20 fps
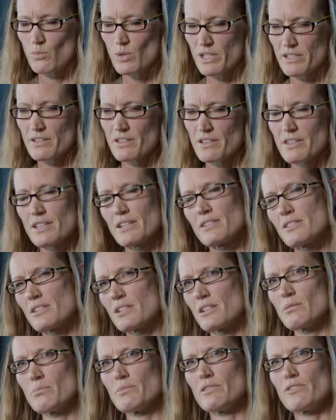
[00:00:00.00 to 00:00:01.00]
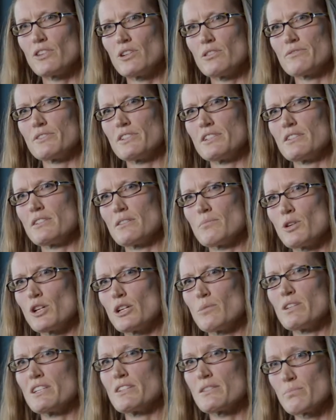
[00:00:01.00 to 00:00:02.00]
One of the things that I'm involved in at the
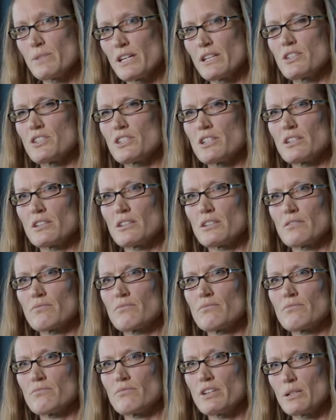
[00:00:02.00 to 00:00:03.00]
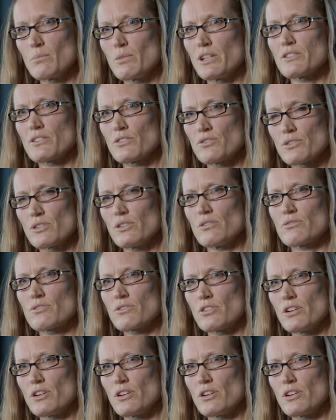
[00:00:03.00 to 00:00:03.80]
moment is managing a randomized controlled